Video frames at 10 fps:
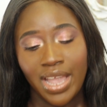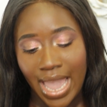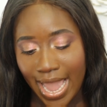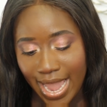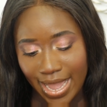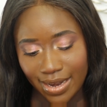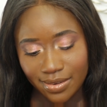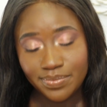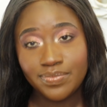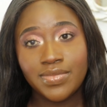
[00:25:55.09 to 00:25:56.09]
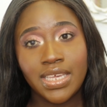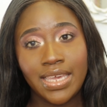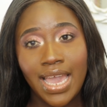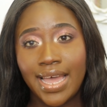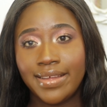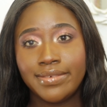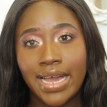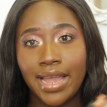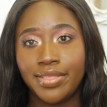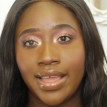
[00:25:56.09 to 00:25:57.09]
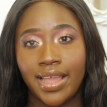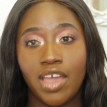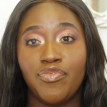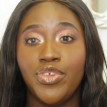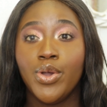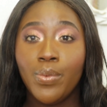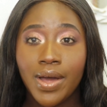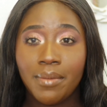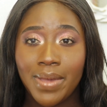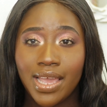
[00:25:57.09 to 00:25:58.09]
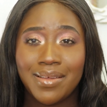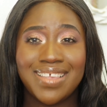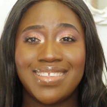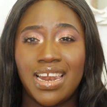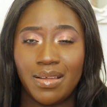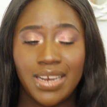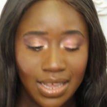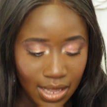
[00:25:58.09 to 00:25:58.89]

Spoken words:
And yeah, I think if you want to pick it up, it's not a